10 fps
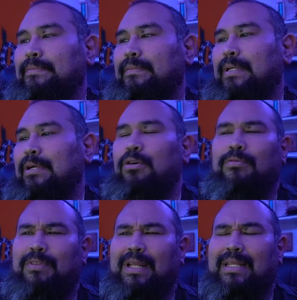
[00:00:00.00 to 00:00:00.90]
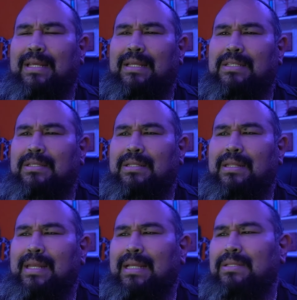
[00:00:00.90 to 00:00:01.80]
Hopefully it does in the
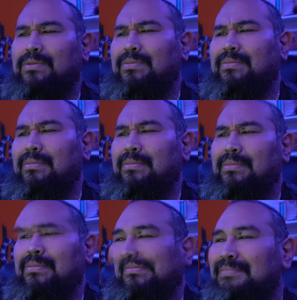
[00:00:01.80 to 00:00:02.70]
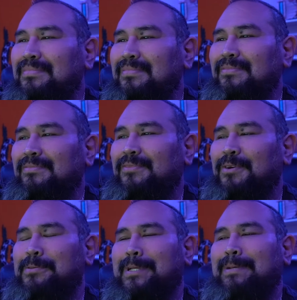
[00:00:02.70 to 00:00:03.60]
next
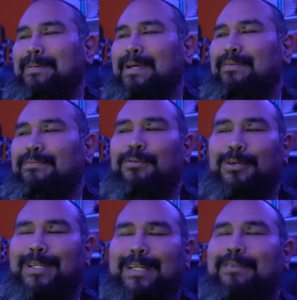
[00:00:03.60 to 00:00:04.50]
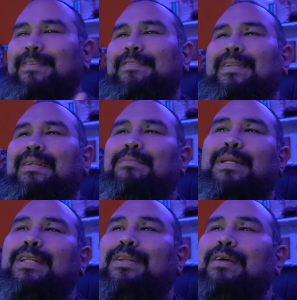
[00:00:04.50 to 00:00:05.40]
phones that come out, 14 or 15.
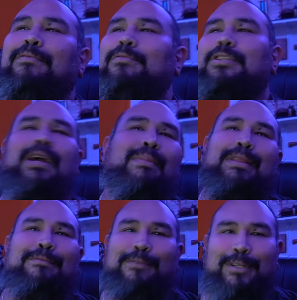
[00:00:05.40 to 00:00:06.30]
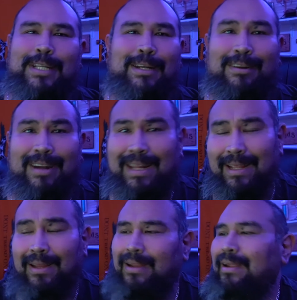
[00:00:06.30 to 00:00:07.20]
But everyone's talking about the 14 already.
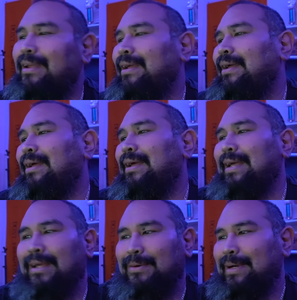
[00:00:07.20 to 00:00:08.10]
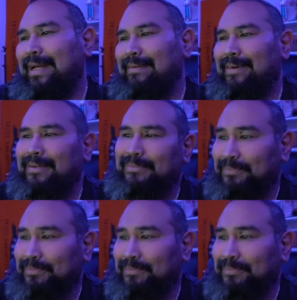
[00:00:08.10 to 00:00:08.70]
Whatever.